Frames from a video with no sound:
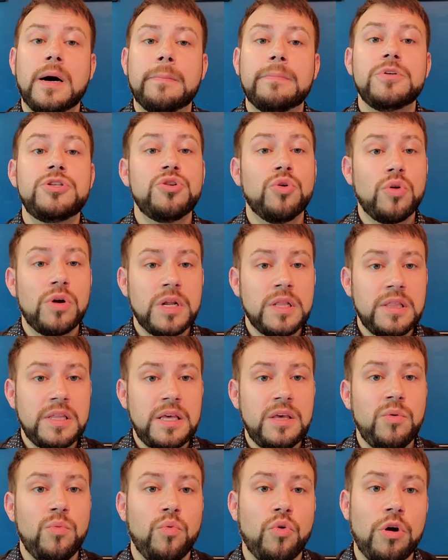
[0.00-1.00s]
Jordan
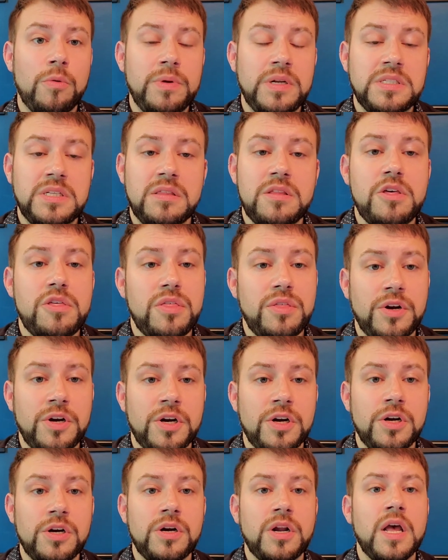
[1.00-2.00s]
Lee Warbington
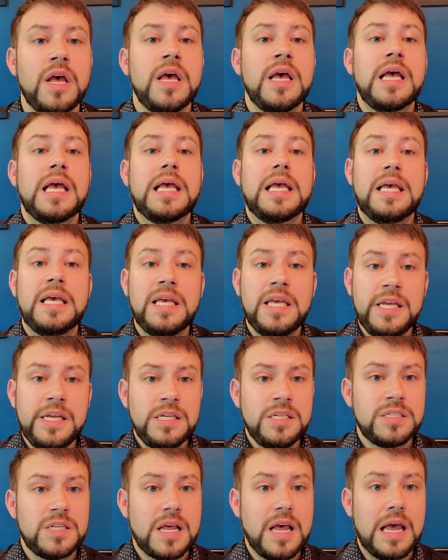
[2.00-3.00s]
III
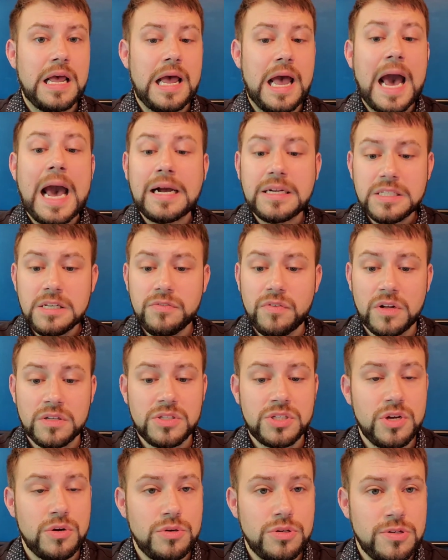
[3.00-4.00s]
is active on
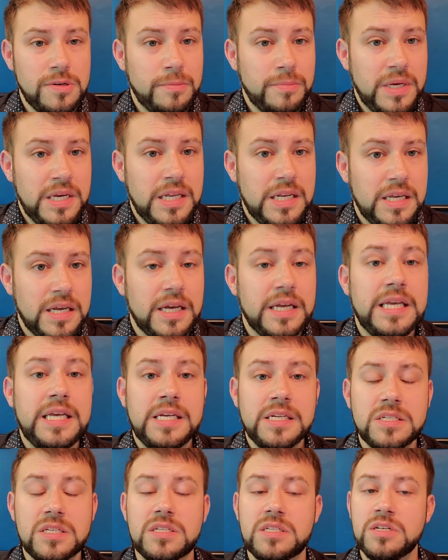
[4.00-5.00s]
social media.
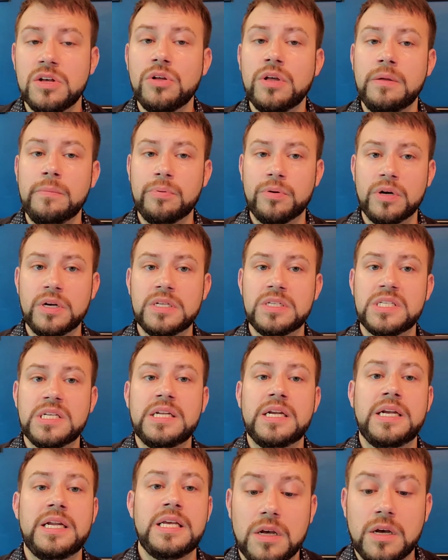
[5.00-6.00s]
He is still in
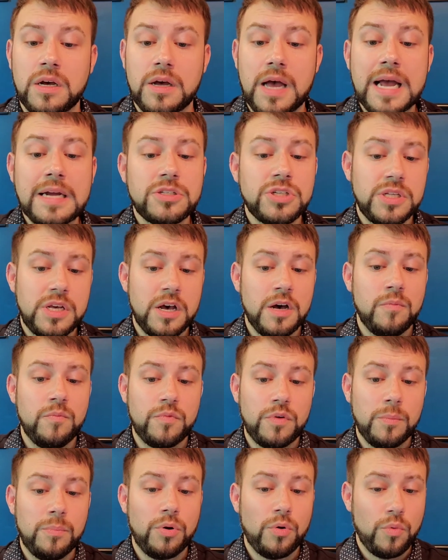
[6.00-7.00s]
prison and actually up
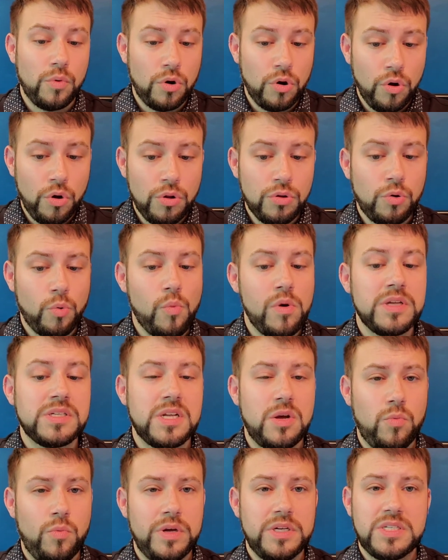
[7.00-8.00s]
for parole, or was
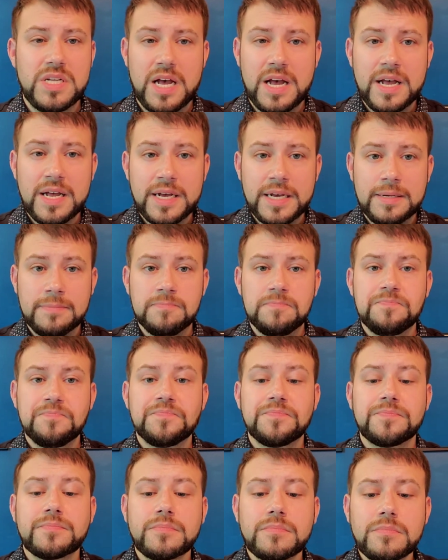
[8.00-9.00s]
at one time.
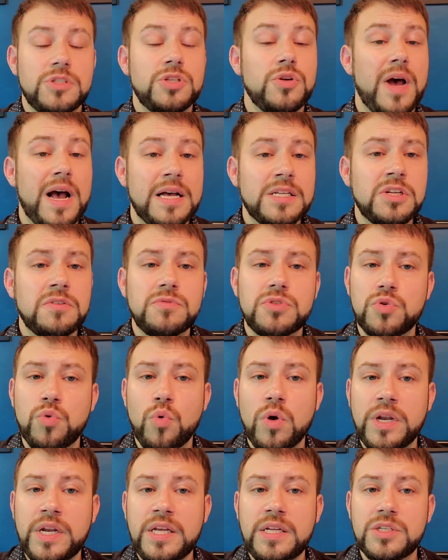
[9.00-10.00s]
So as of
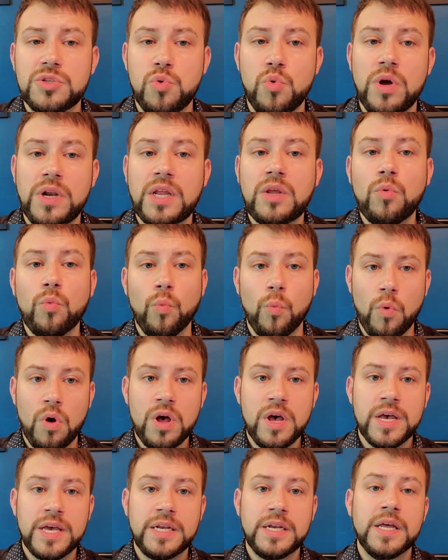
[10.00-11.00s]

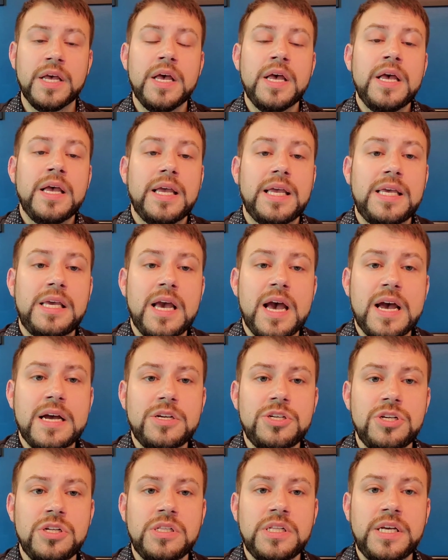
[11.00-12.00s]
2021, he
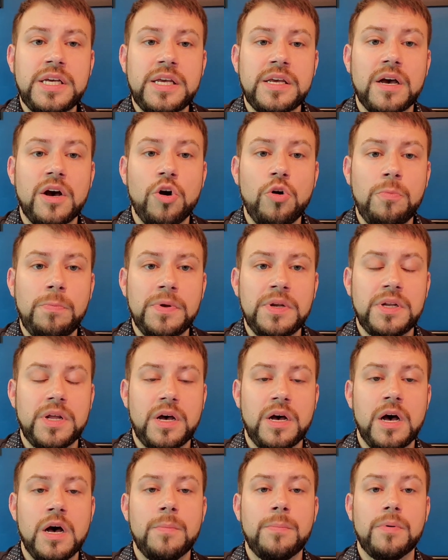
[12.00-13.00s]
actually opened
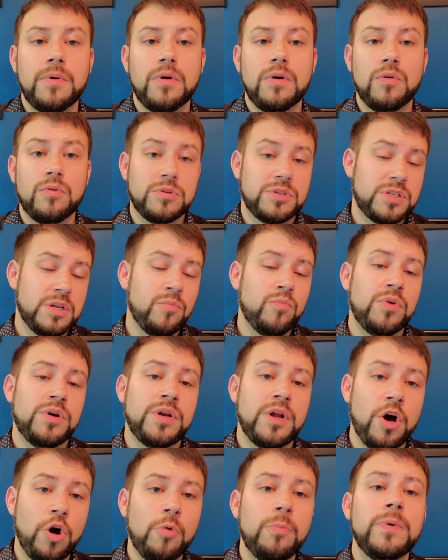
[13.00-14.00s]
up, or
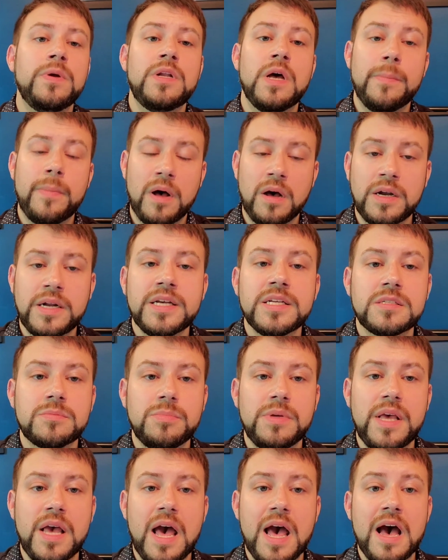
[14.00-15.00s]
someone opened up on his
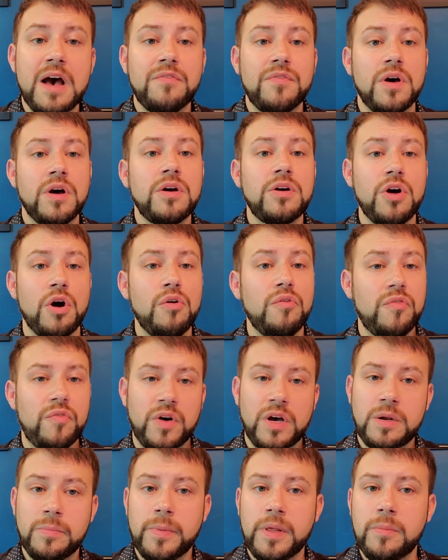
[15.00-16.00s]
behalf, a
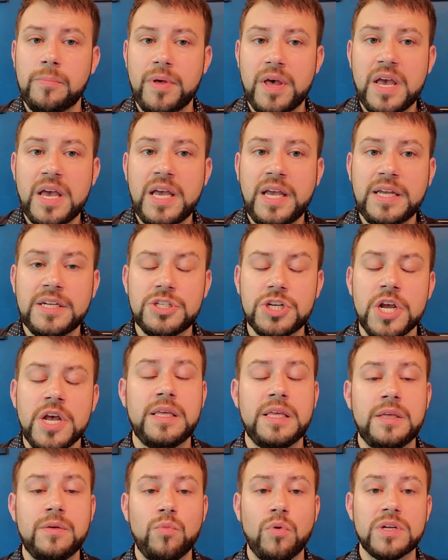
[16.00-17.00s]
GoFundMe page.
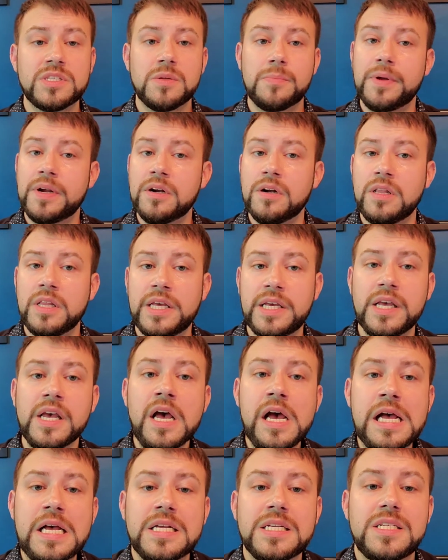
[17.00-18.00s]
He was apparently
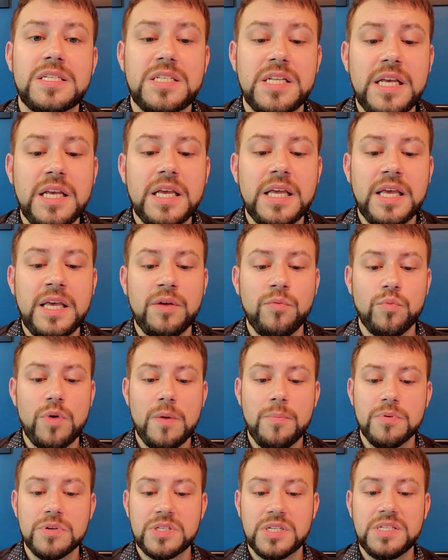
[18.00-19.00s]
seeking
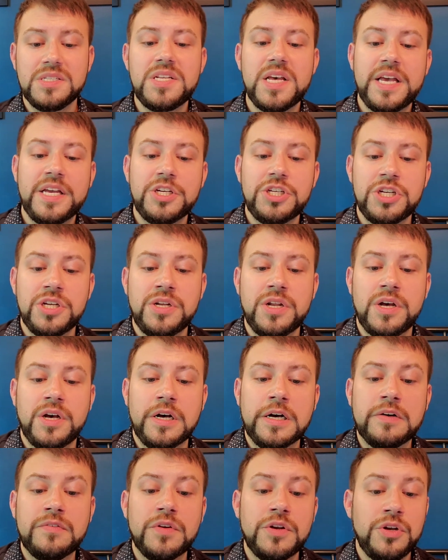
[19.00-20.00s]
representation
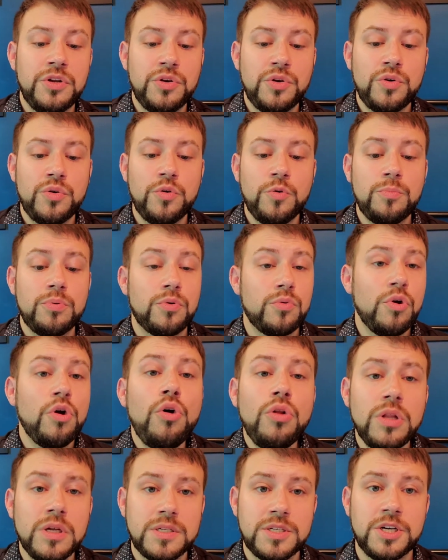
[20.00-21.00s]
of a new
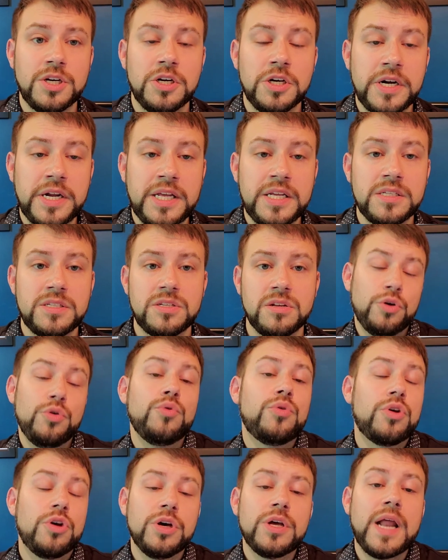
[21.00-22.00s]
parole attorney
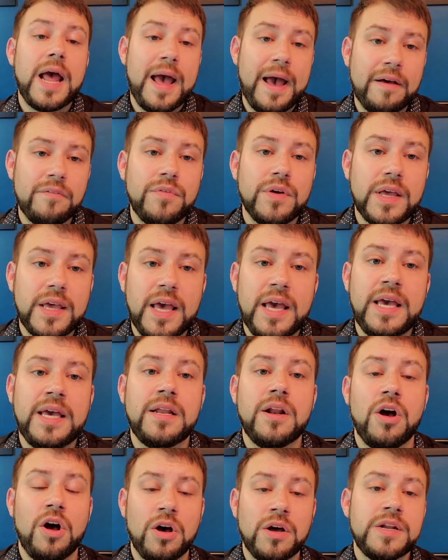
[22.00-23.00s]
who could
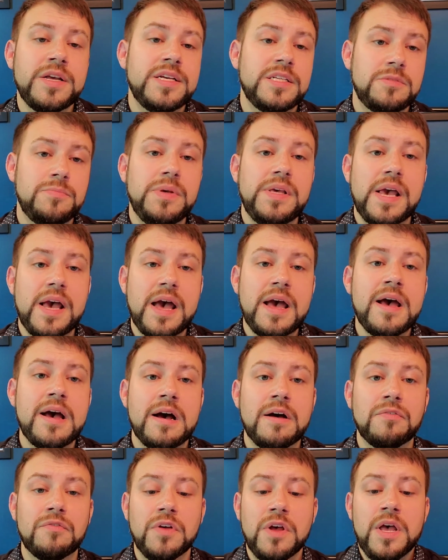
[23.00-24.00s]
advocate on his
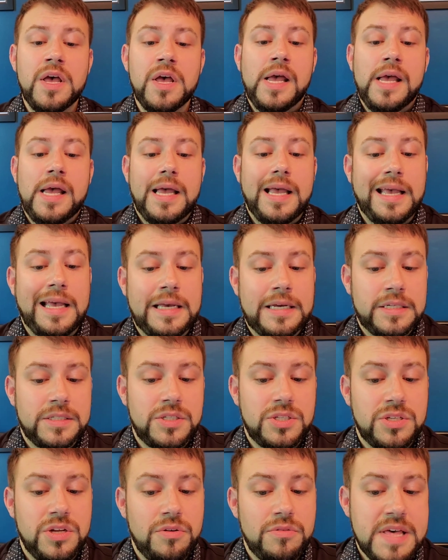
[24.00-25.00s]
behalf. And
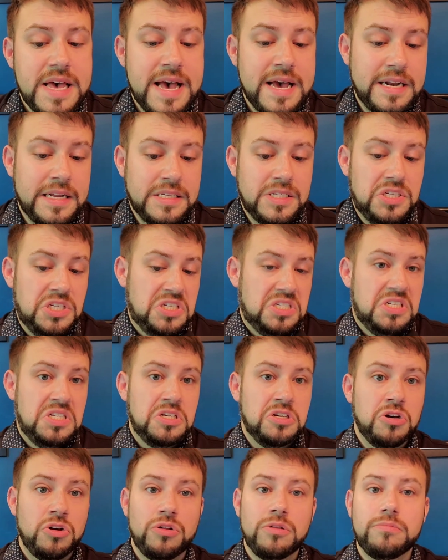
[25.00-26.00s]
so that is
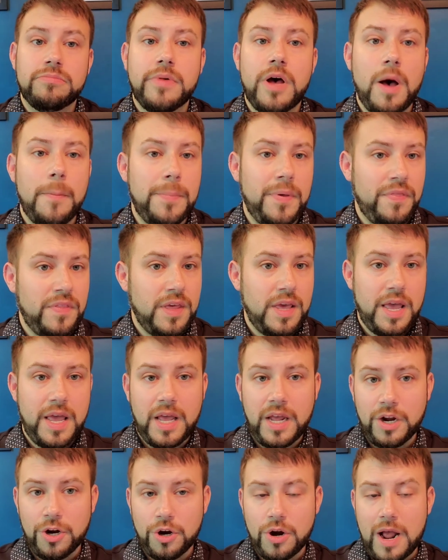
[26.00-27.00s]
still up in the
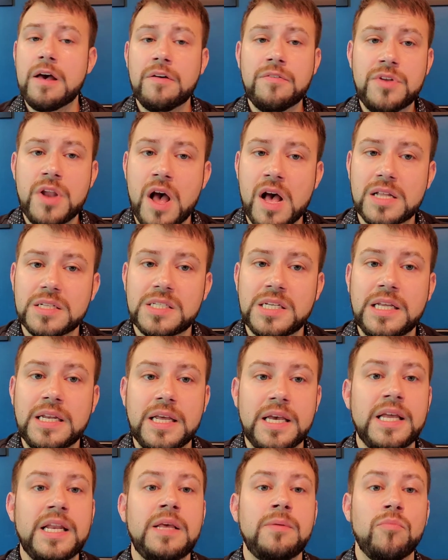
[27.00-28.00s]
air. I have not seen
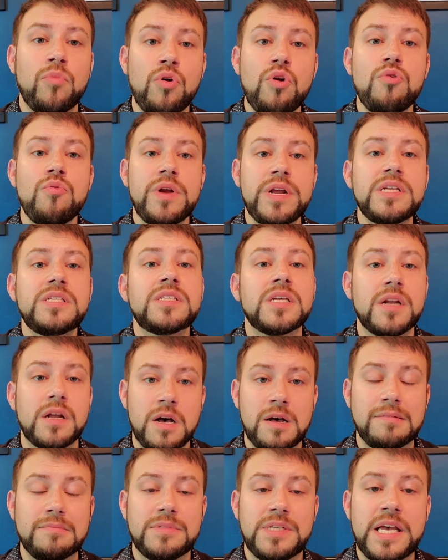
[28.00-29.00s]
any more recent
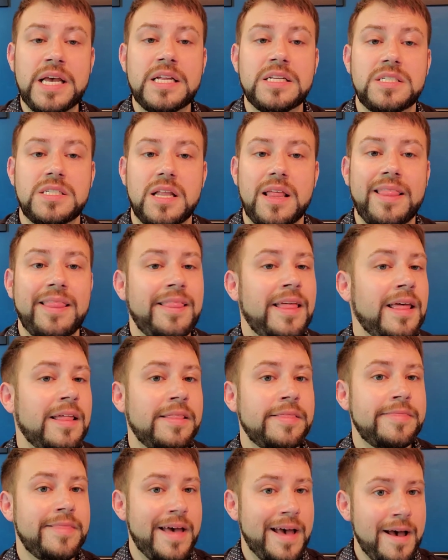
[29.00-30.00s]
updates
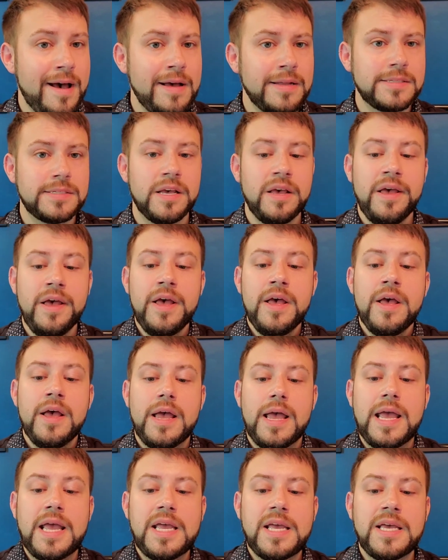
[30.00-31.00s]
than that.
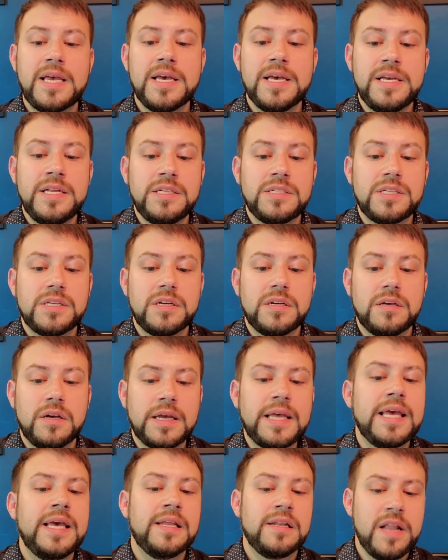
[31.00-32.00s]
And
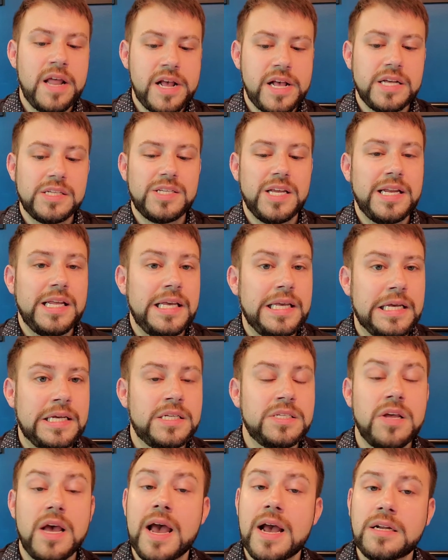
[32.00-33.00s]
again, like I said, he
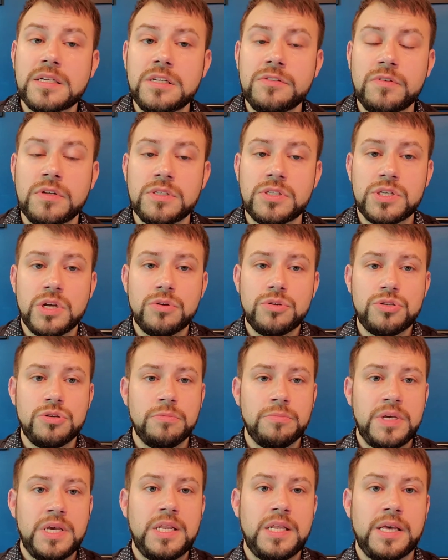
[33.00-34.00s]
is active on
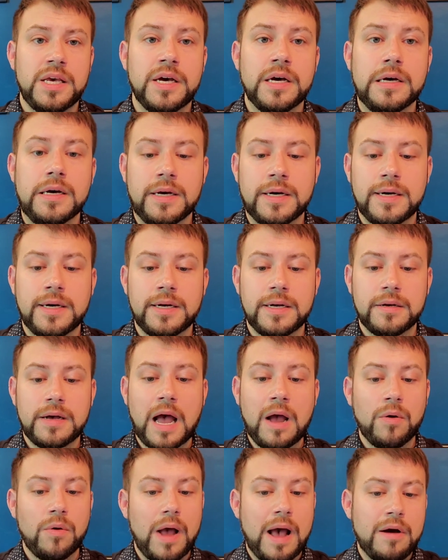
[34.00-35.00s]
social media.
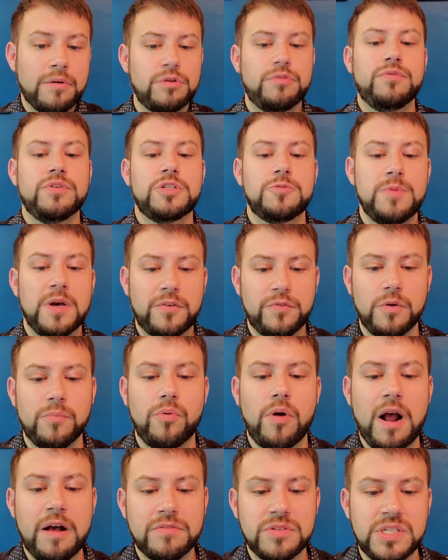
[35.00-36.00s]
Out of respect for
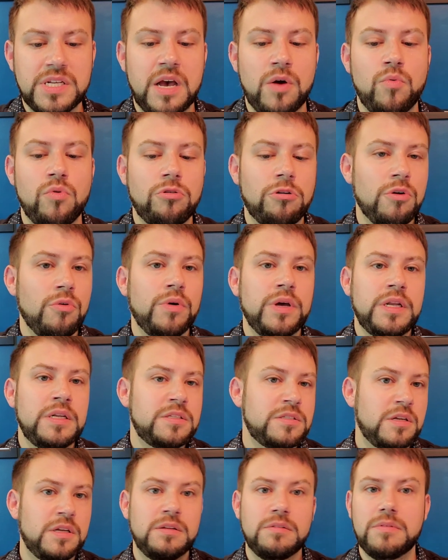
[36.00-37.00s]
privacy, I won't go
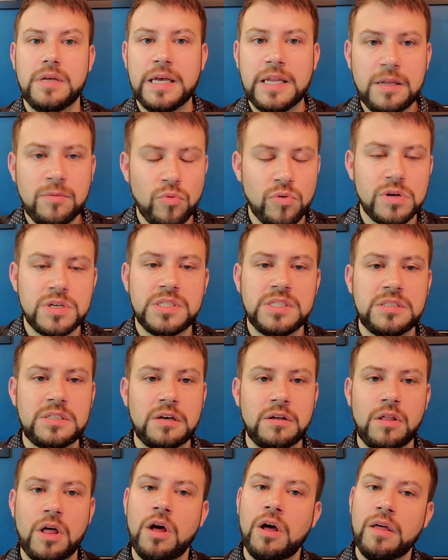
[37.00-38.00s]
into any more
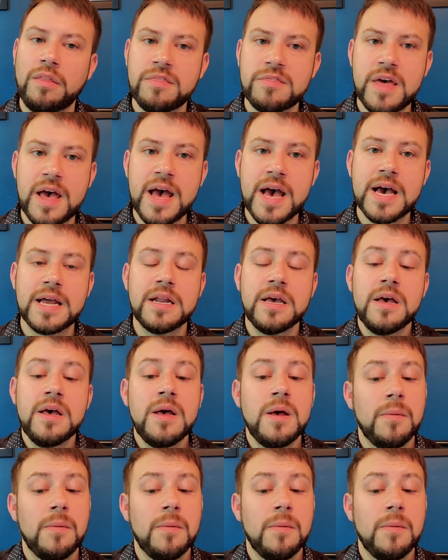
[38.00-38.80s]
detail on that.